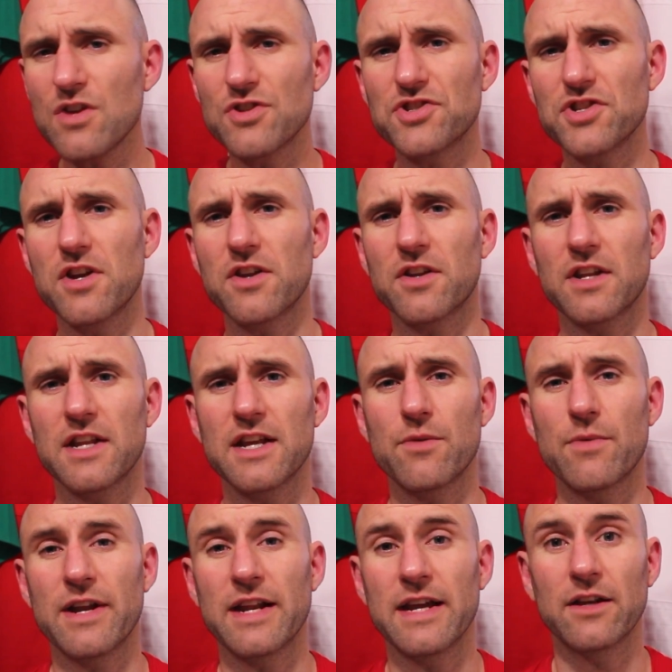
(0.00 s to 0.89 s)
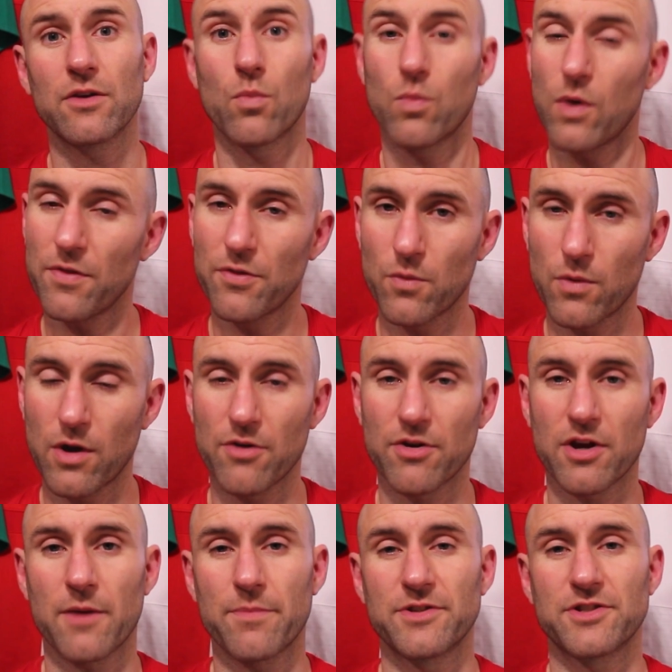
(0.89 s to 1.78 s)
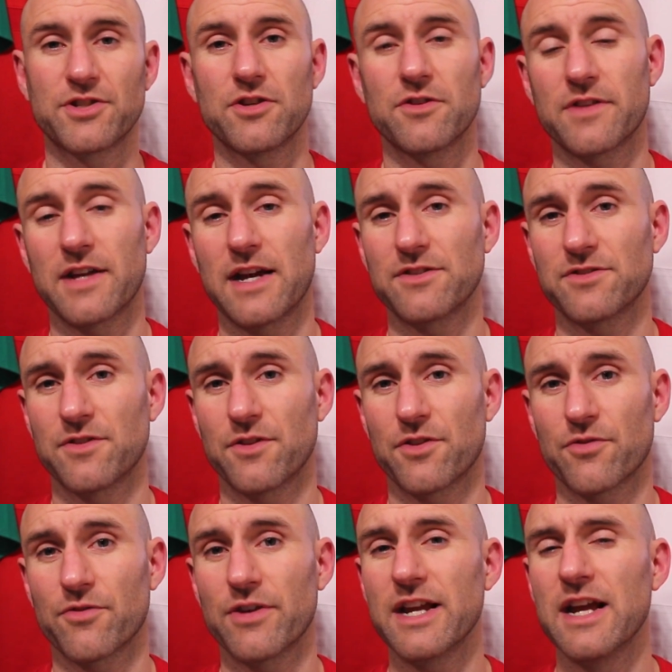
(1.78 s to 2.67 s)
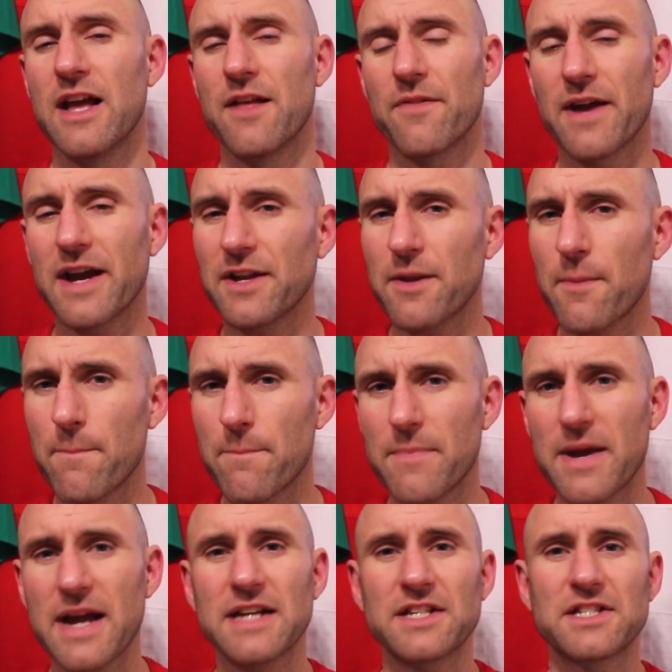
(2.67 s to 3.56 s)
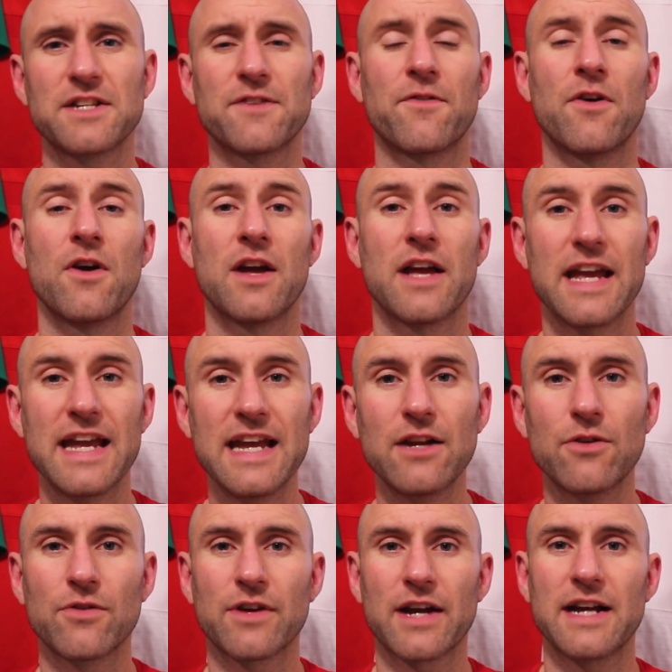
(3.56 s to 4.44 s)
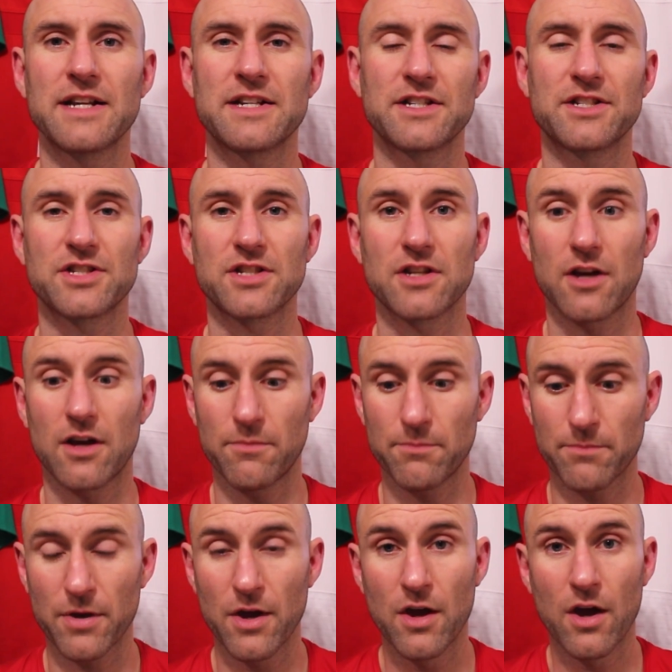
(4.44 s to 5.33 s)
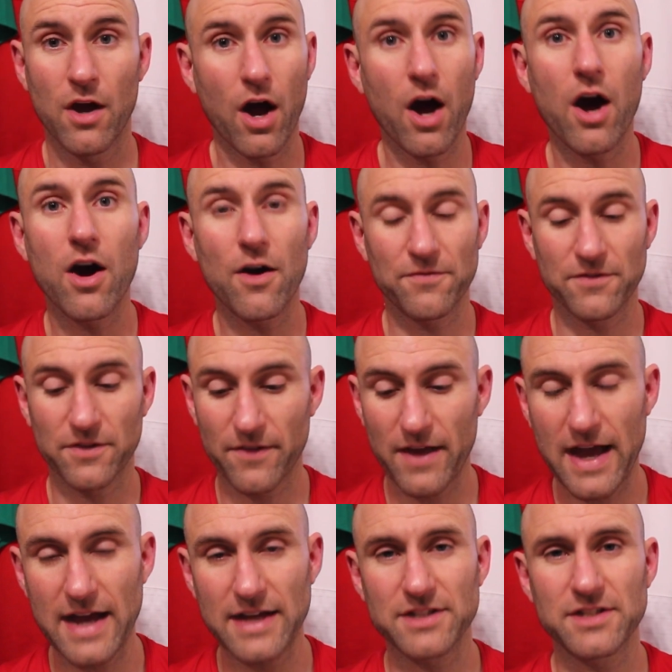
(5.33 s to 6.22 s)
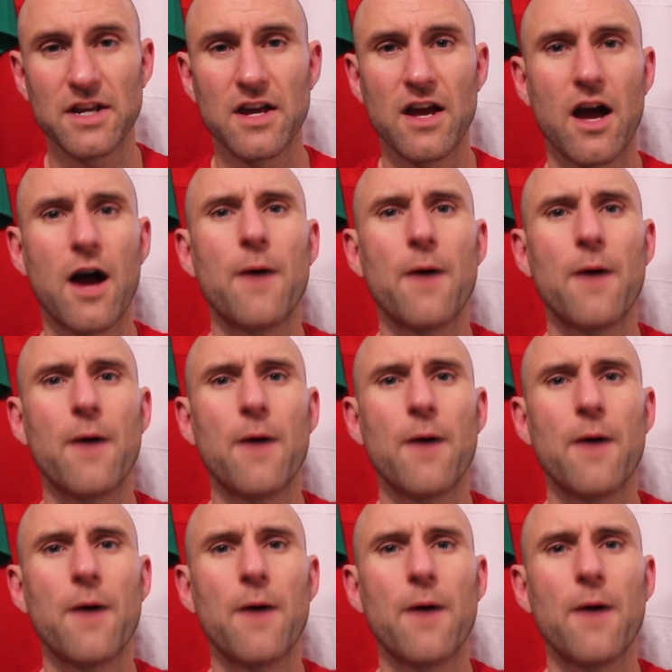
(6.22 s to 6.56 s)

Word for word: Certainly, when England won the World Cup in 2003, they had a massive elongated slump after that.